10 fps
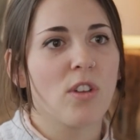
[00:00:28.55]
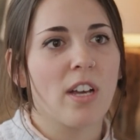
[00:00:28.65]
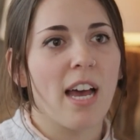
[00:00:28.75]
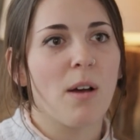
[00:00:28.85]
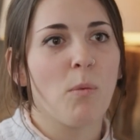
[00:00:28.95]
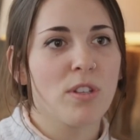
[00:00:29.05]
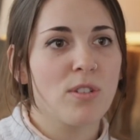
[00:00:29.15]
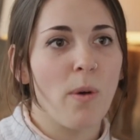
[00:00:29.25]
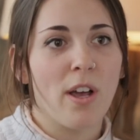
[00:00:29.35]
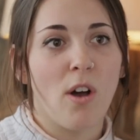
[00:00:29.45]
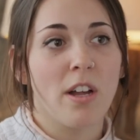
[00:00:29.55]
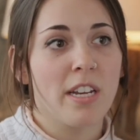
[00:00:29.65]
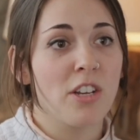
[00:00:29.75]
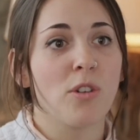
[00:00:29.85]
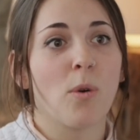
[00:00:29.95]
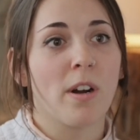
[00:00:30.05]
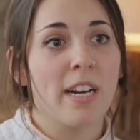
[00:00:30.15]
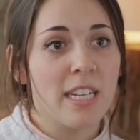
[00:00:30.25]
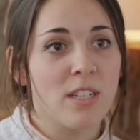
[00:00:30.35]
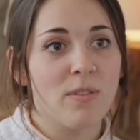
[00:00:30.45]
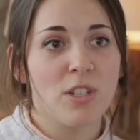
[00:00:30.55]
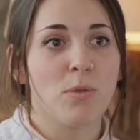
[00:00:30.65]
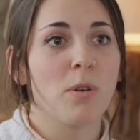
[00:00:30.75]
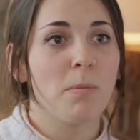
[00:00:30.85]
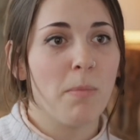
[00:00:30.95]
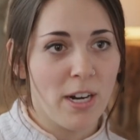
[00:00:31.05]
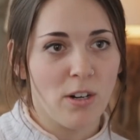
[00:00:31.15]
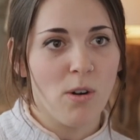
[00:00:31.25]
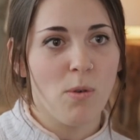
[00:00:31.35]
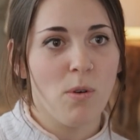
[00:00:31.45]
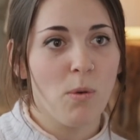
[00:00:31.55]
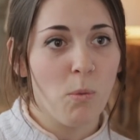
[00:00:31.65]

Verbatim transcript: look at what's going on in your individual micro